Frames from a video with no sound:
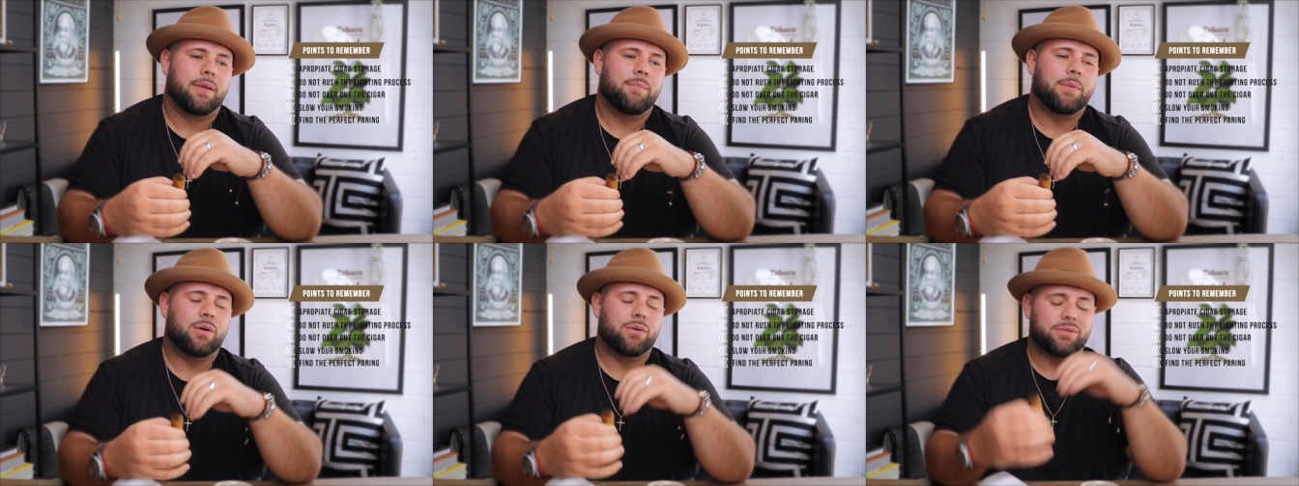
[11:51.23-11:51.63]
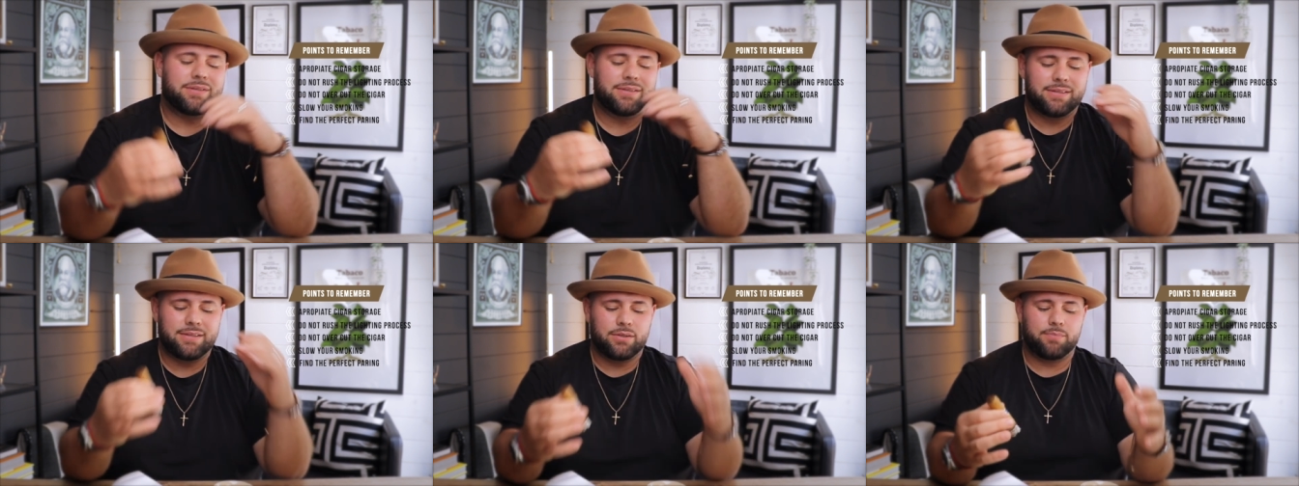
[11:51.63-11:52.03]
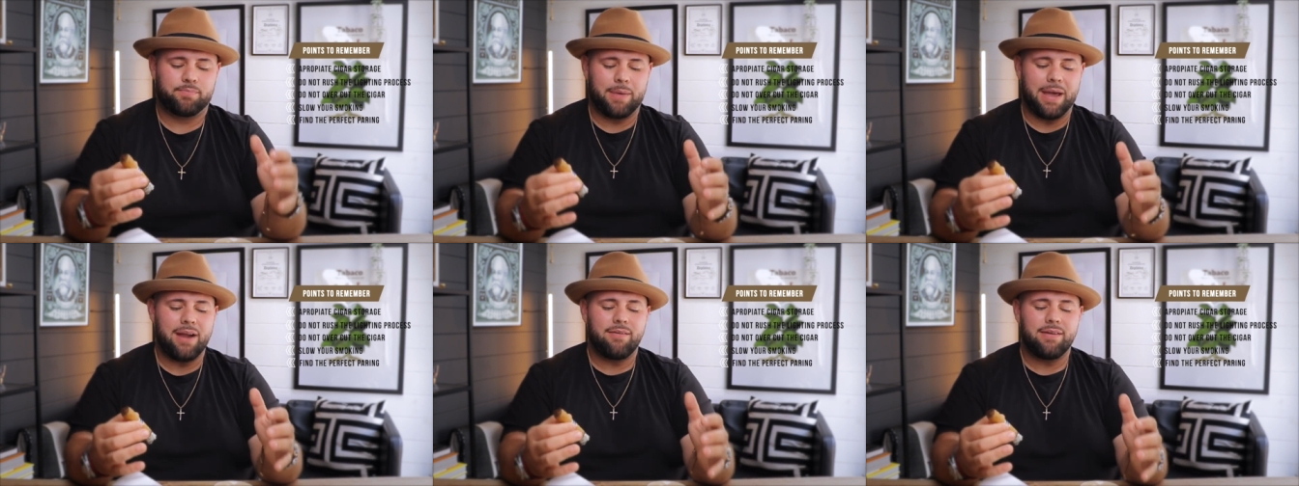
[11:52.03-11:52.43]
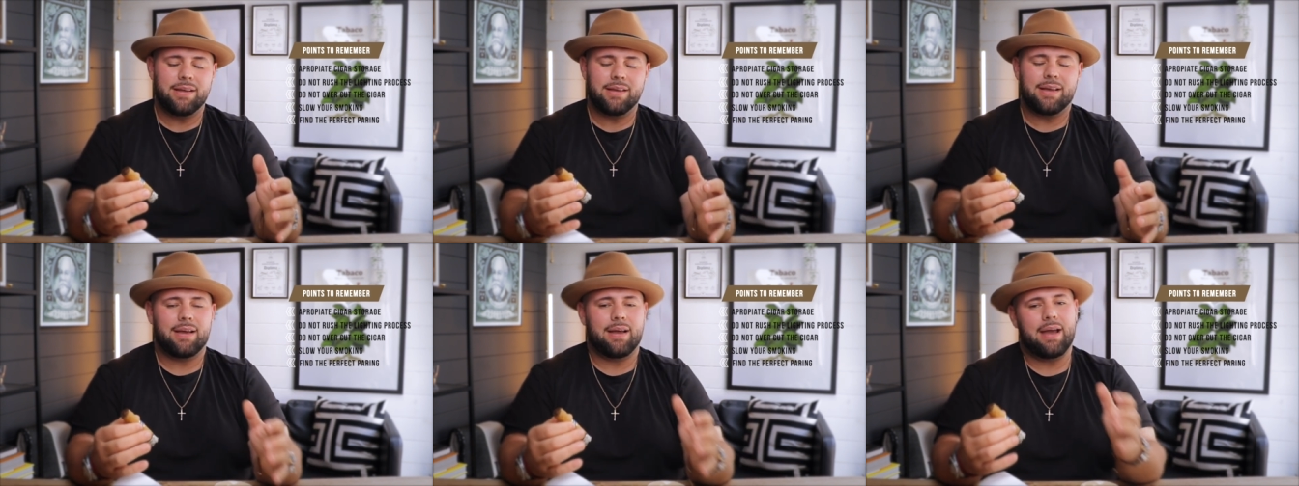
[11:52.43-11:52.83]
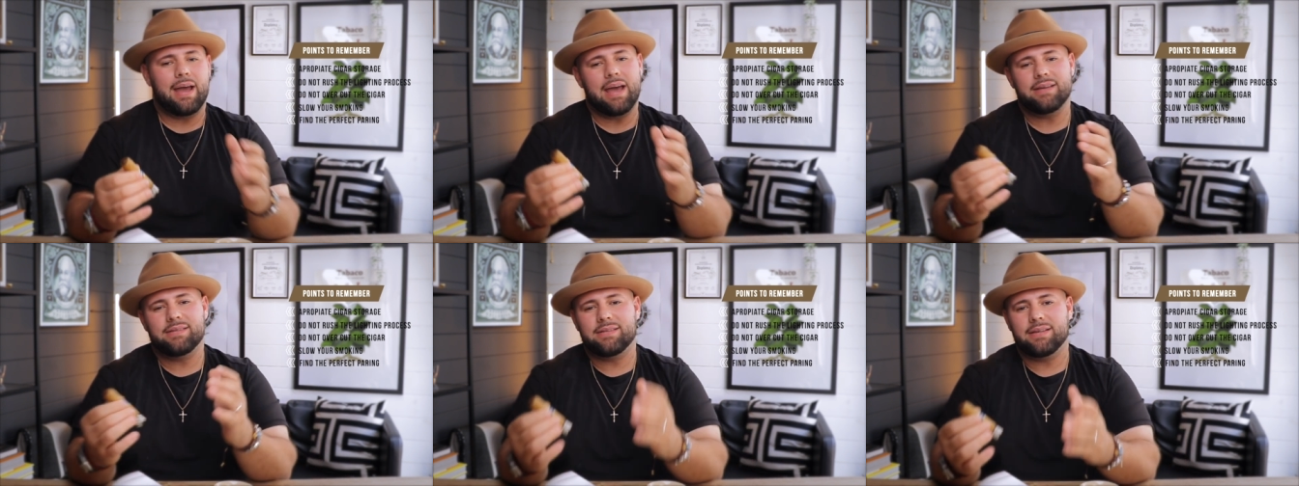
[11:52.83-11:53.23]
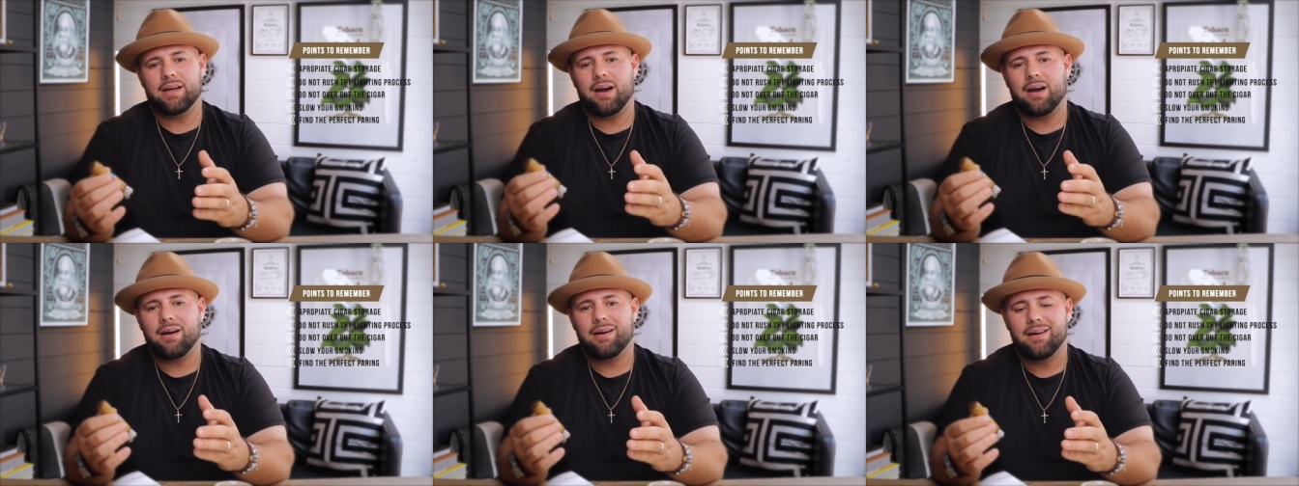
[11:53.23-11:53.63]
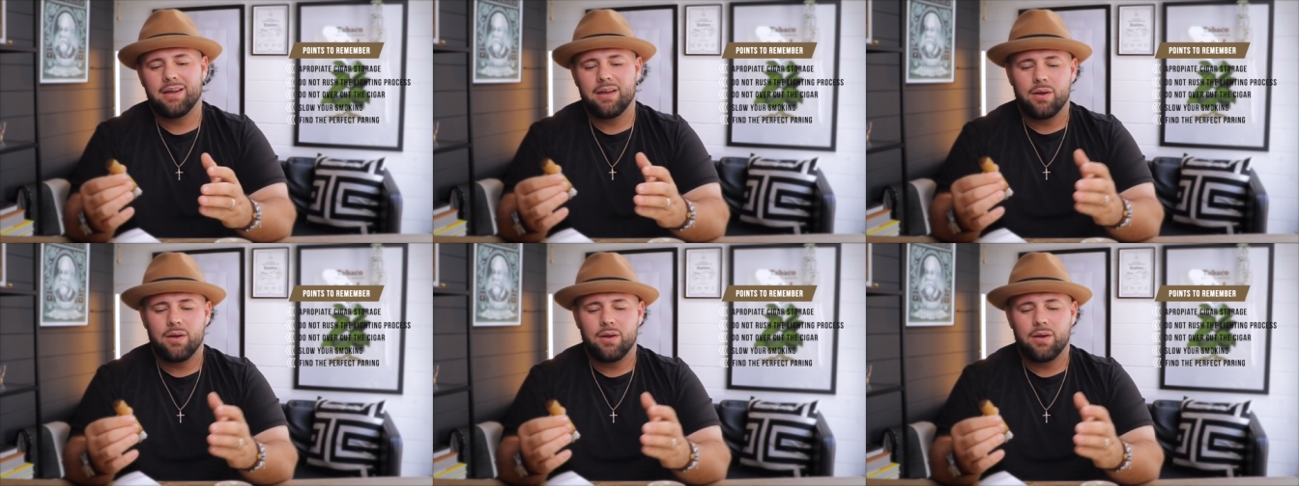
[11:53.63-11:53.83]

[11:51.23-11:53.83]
because pairing a cigar